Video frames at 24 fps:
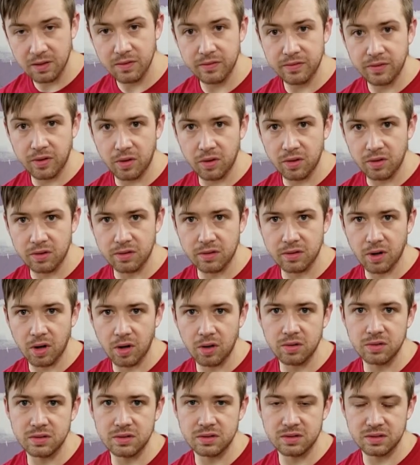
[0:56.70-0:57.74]
full
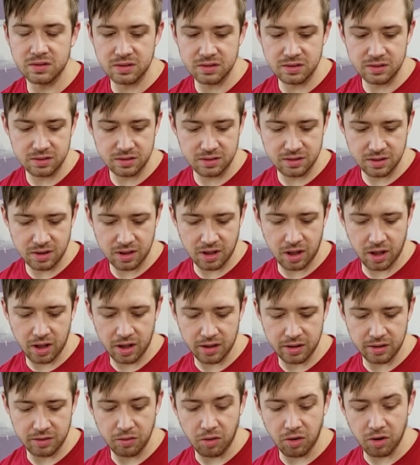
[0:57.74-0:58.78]
grown
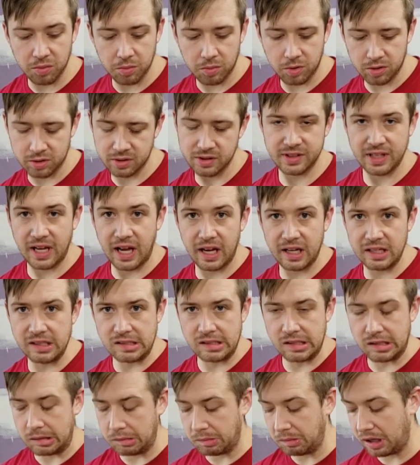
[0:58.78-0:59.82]
normal
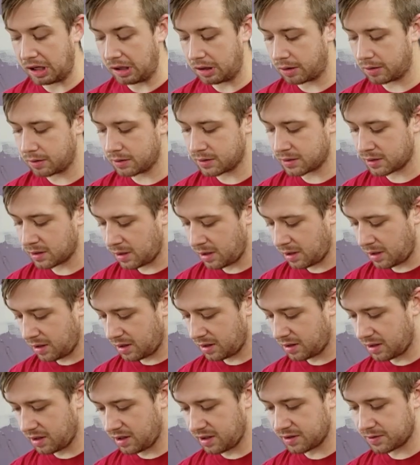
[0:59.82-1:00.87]
size tomatoes.
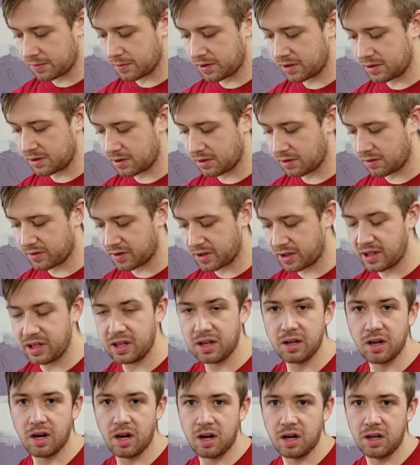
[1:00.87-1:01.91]
These ones over
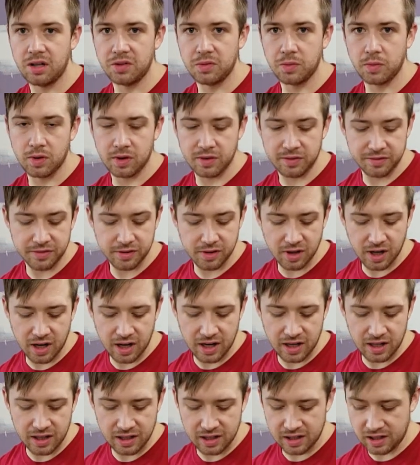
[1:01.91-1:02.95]
here are a dwarf
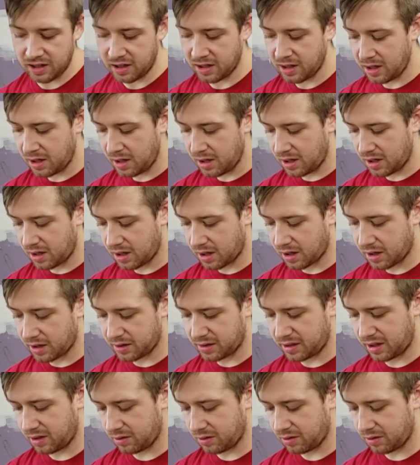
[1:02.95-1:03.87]
variety. They